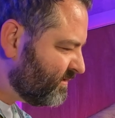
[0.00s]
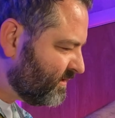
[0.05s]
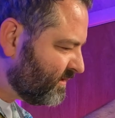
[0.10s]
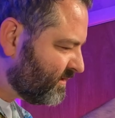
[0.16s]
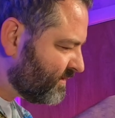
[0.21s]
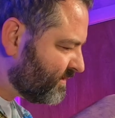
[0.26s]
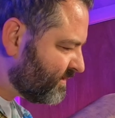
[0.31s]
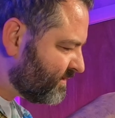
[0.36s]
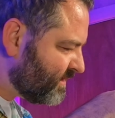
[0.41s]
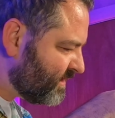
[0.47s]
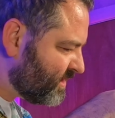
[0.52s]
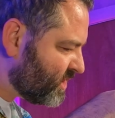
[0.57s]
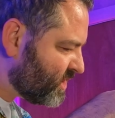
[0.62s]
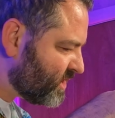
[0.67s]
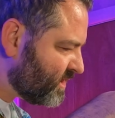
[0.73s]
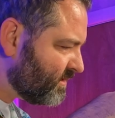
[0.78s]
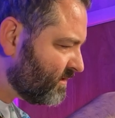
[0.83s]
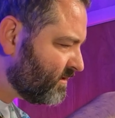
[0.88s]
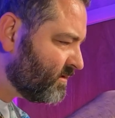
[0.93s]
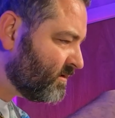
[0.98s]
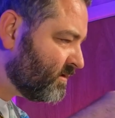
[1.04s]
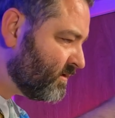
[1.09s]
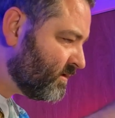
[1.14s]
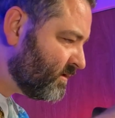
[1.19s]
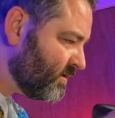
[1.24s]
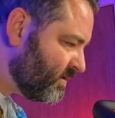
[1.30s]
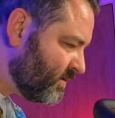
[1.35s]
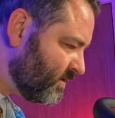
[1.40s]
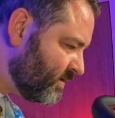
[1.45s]
The stitching
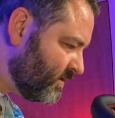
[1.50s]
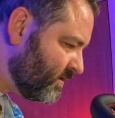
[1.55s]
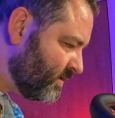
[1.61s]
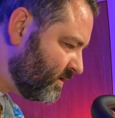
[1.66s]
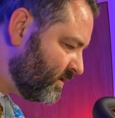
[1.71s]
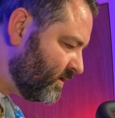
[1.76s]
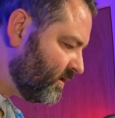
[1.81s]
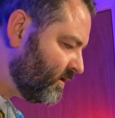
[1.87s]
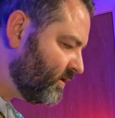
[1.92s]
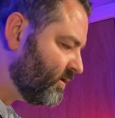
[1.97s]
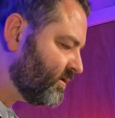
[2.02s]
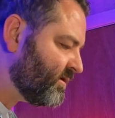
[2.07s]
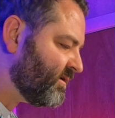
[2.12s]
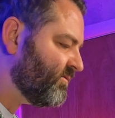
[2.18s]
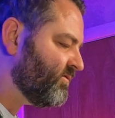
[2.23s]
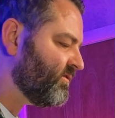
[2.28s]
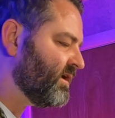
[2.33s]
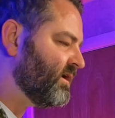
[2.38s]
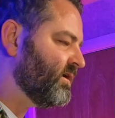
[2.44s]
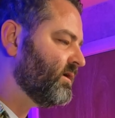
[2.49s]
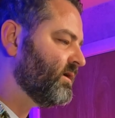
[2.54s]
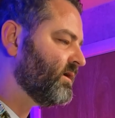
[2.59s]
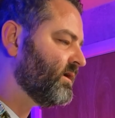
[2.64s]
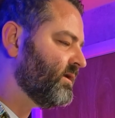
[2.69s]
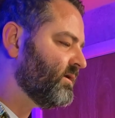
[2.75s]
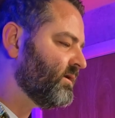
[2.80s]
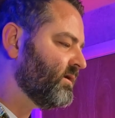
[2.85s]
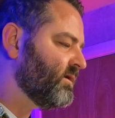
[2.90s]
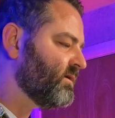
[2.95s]
looks very
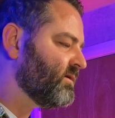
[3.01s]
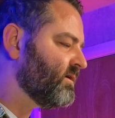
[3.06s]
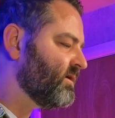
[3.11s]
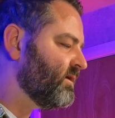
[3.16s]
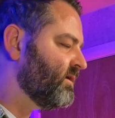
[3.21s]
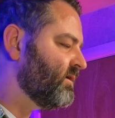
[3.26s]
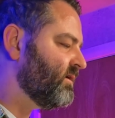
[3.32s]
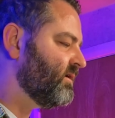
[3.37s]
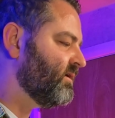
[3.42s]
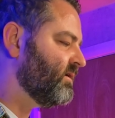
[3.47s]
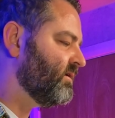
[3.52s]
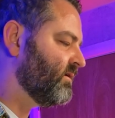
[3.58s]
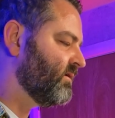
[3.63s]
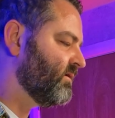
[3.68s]
nice and tidy.